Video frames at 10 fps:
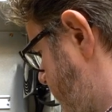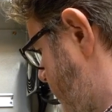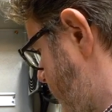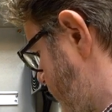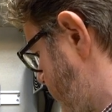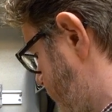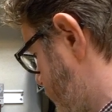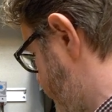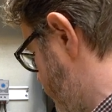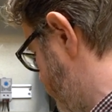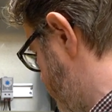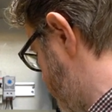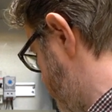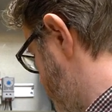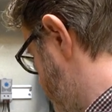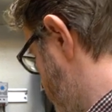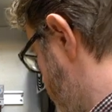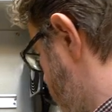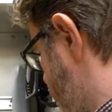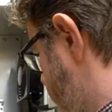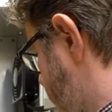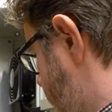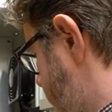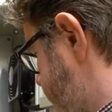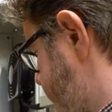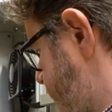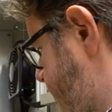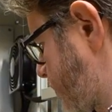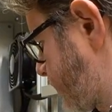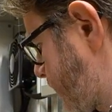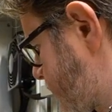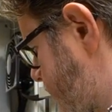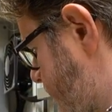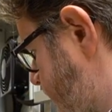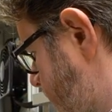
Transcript: gave electro fuses. We have our surge protection